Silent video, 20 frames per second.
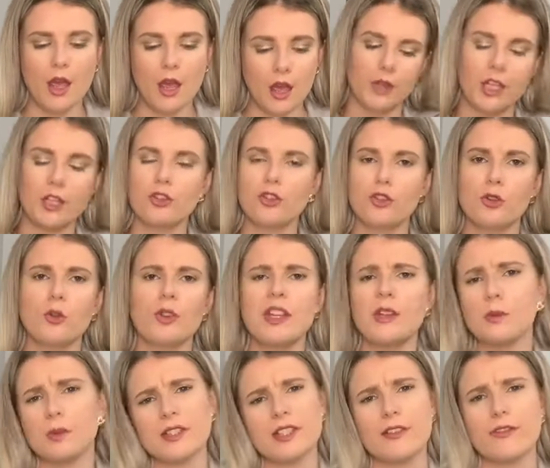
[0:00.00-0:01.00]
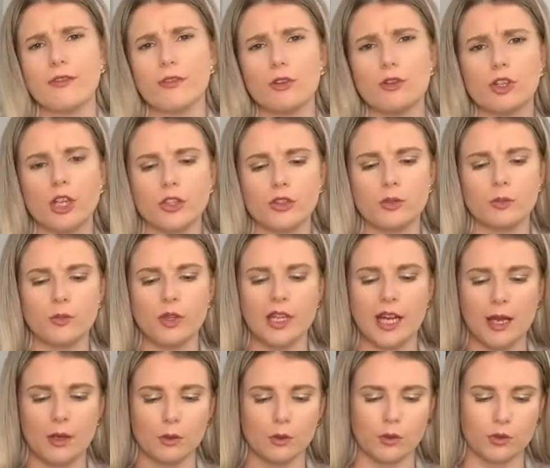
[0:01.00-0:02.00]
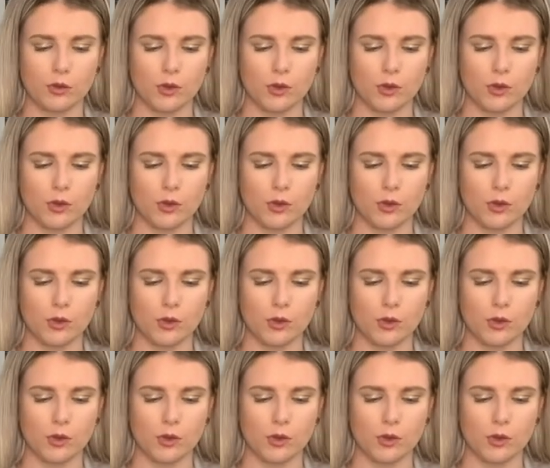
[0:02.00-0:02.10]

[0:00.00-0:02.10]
I just thought these were different, like something else,